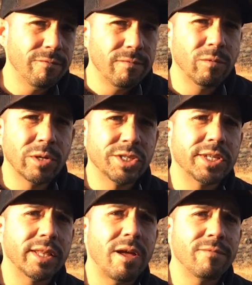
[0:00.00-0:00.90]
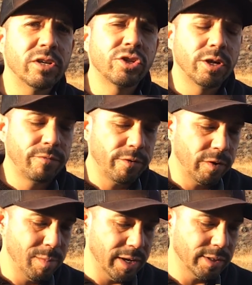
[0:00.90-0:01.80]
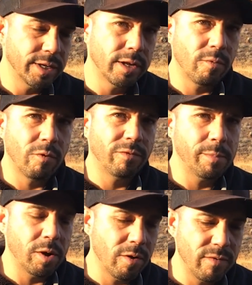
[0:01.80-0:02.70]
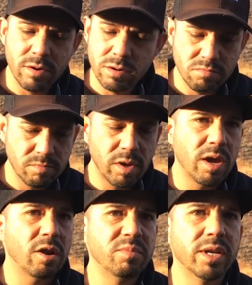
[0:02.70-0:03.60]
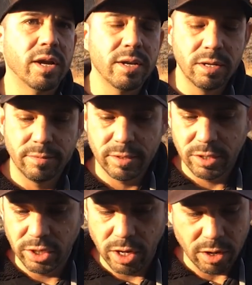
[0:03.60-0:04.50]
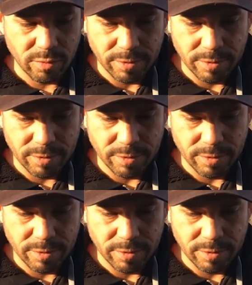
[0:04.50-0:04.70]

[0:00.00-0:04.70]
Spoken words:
We'll just let that fish cook for a few minutes and then we'll flip it over. That'll be done. Good to go.